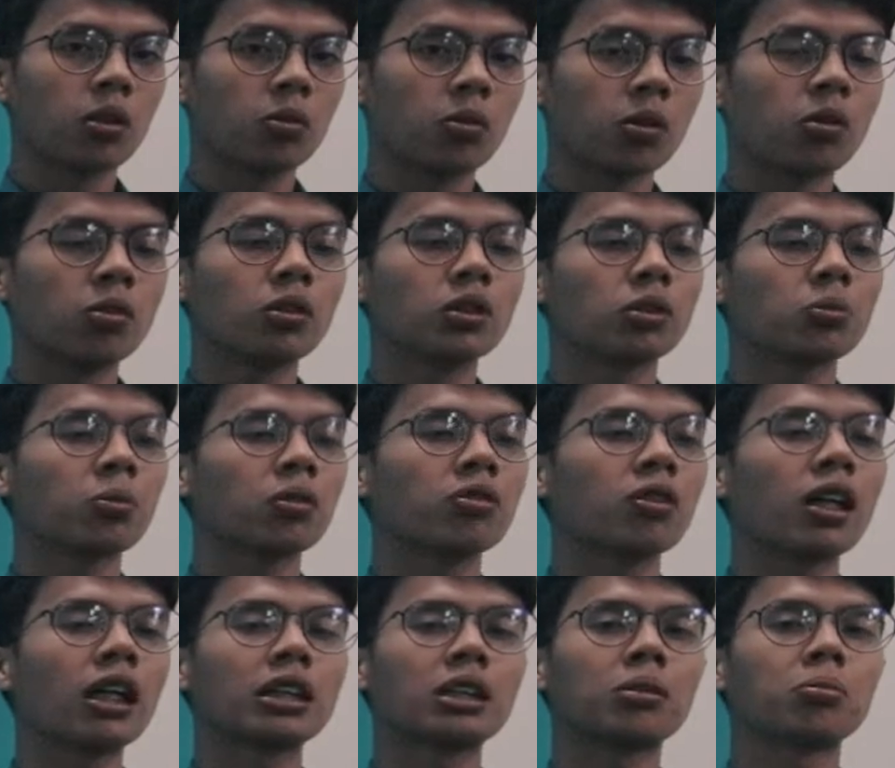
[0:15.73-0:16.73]
We were
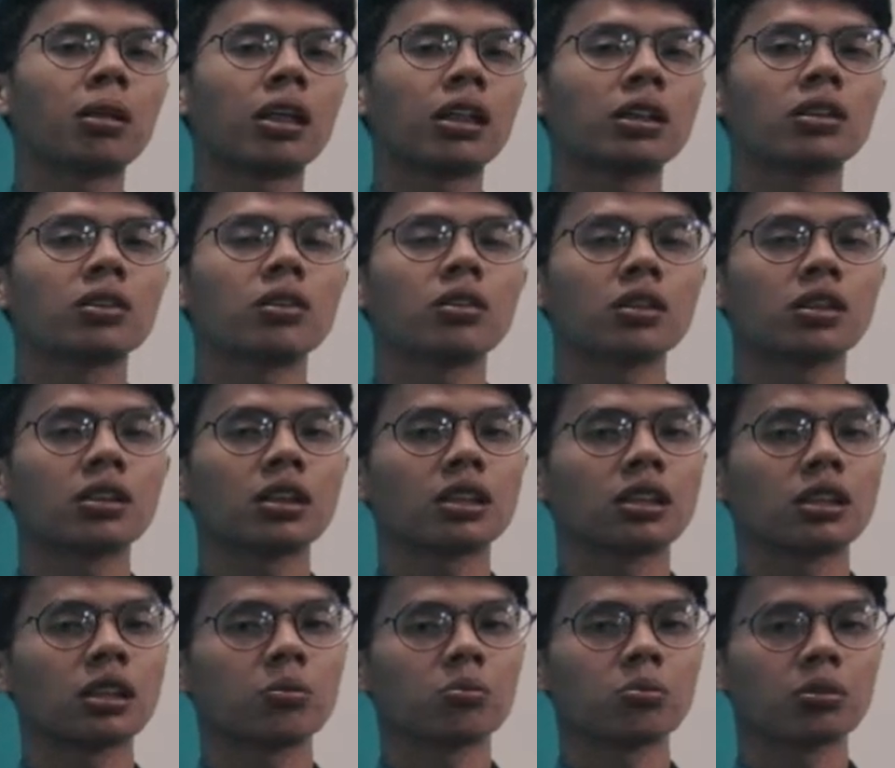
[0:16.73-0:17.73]
supervised by Dr.
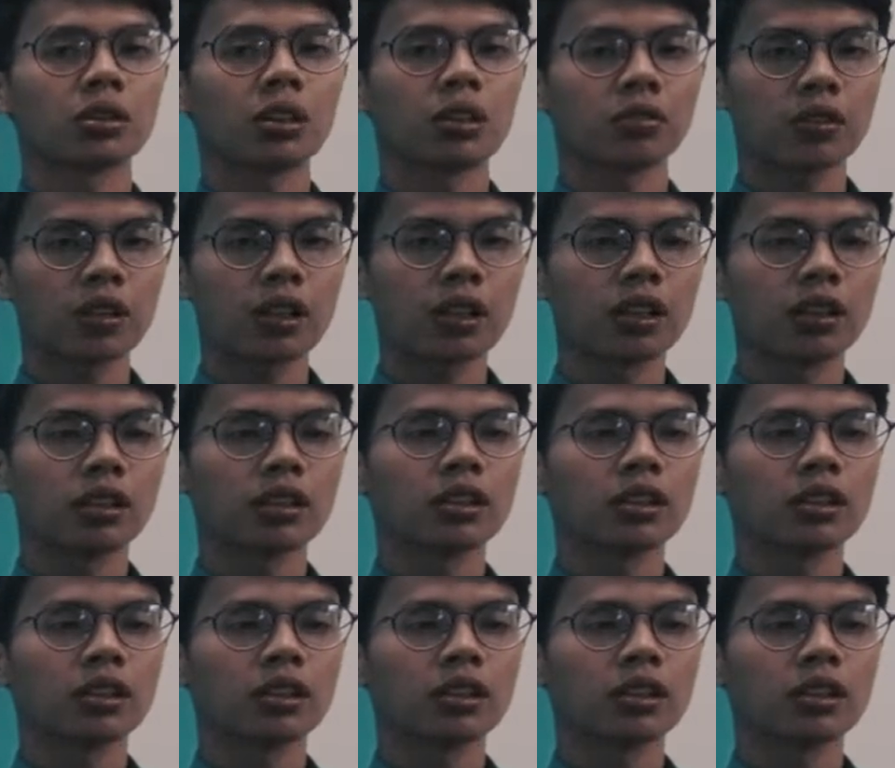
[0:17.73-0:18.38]
Yassin Mustafa,